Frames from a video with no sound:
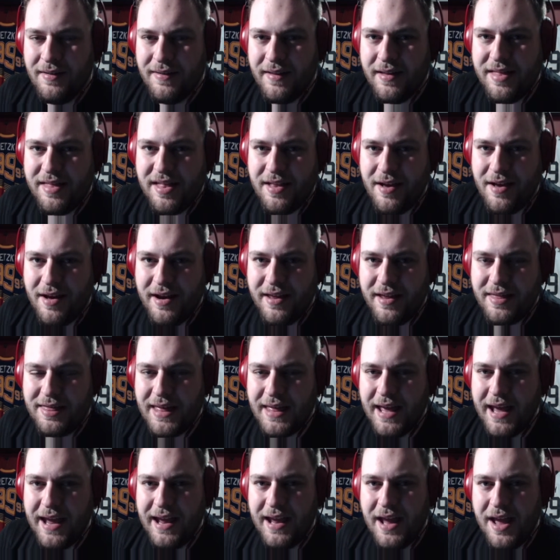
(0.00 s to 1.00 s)
That's not a
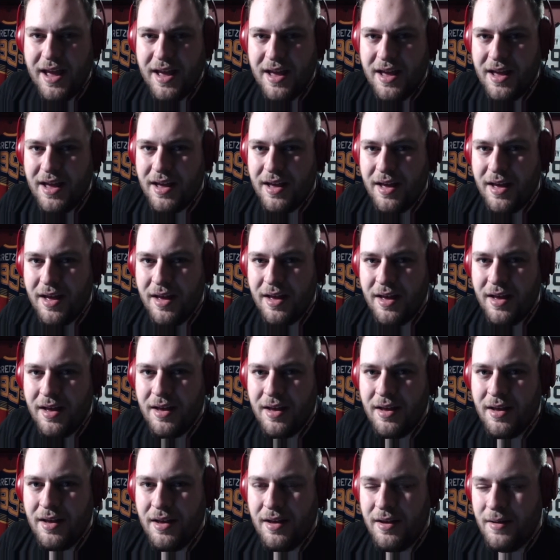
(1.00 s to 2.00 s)
thing?
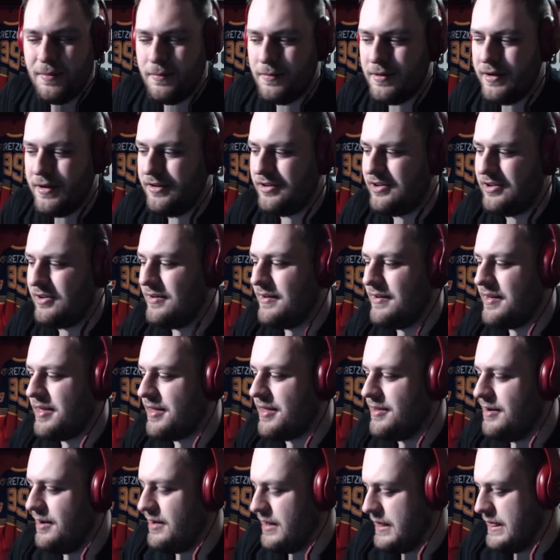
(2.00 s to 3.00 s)
Pretty sure that's not a